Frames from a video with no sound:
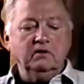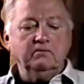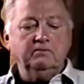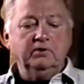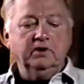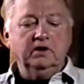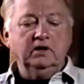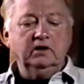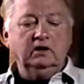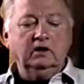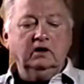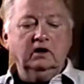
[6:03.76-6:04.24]

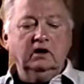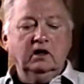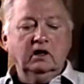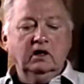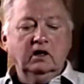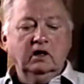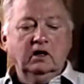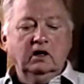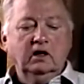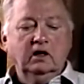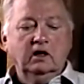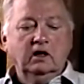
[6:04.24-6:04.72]
But
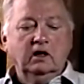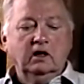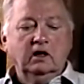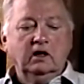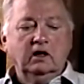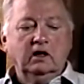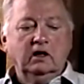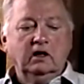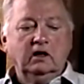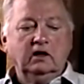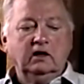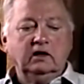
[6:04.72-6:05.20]

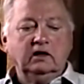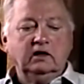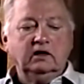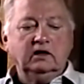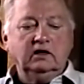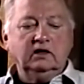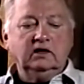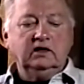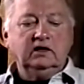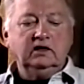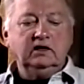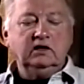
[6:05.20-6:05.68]

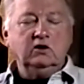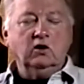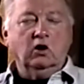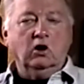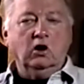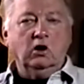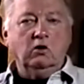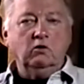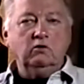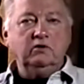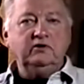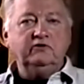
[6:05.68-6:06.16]
he
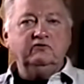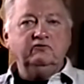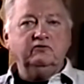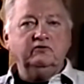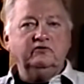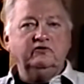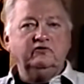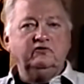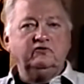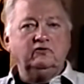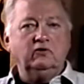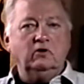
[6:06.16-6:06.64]
always
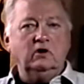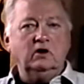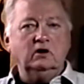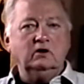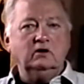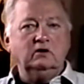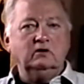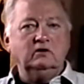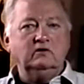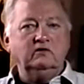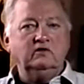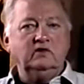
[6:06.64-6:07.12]
was
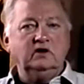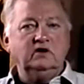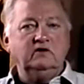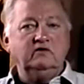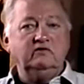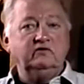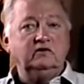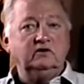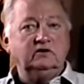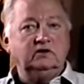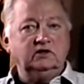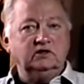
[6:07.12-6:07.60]
stronger than
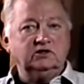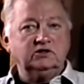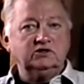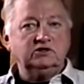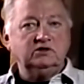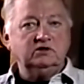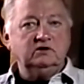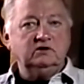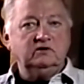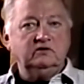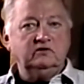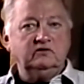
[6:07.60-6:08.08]
his
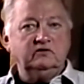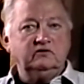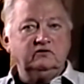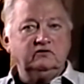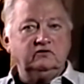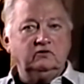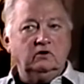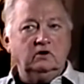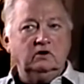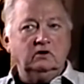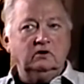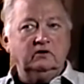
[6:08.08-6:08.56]
addictions,
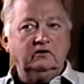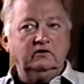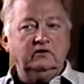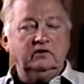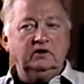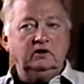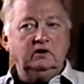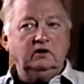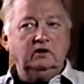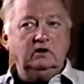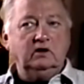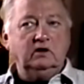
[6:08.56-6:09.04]
stronger
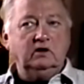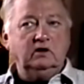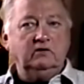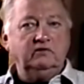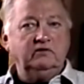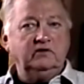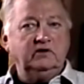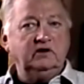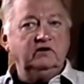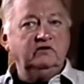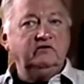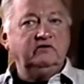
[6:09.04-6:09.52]
than
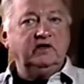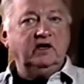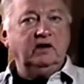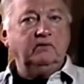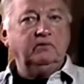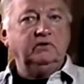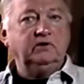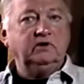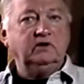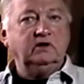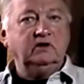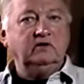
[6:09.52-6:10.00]
his
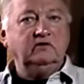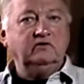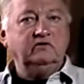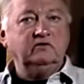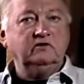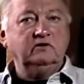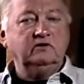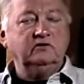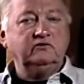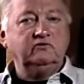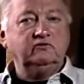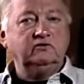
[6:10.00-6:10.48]
appetites
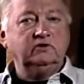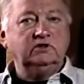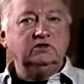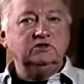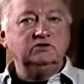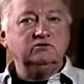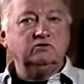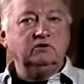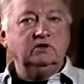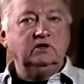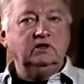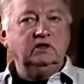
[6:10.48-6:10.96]
in a
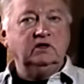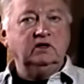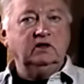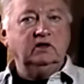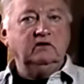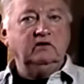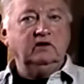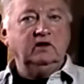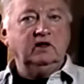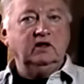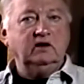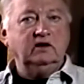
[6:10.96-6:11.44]
strange way,
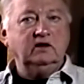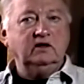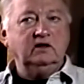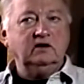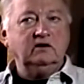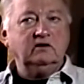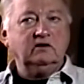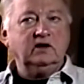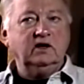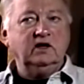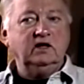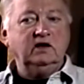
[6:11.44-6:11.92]
and he had
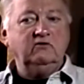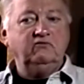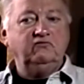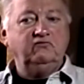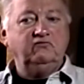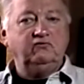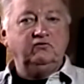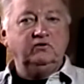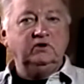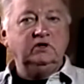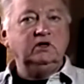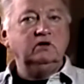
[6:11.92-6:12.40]
a kind of
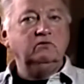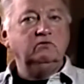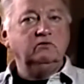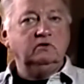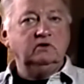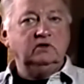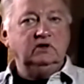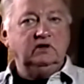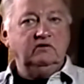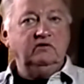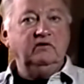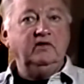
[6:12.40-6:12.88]
freedom
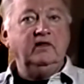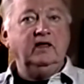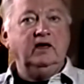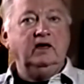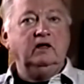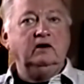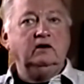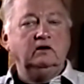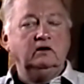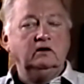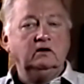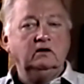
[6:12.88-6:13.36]
in
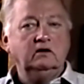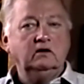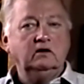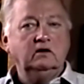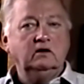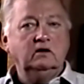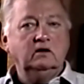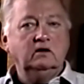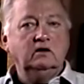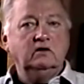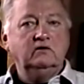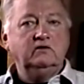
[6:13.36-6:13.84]
that
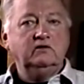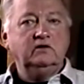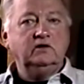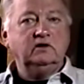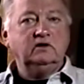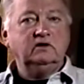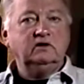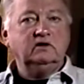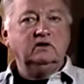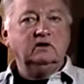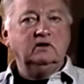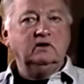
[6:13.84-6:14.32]

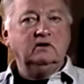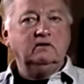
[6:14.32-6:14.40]
it